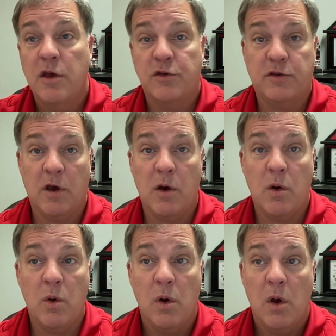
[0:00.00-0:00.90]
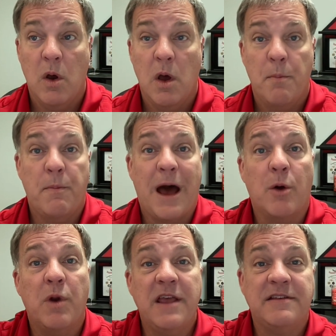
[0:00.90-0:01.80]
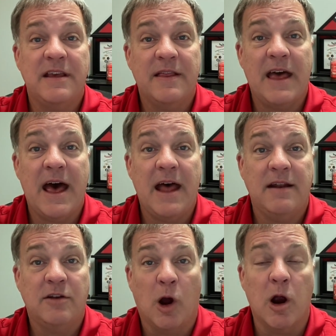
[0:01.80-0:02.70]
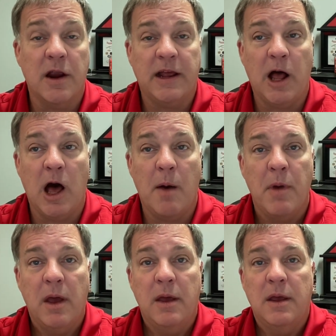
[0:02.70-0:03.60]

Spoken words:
So by raising that target up,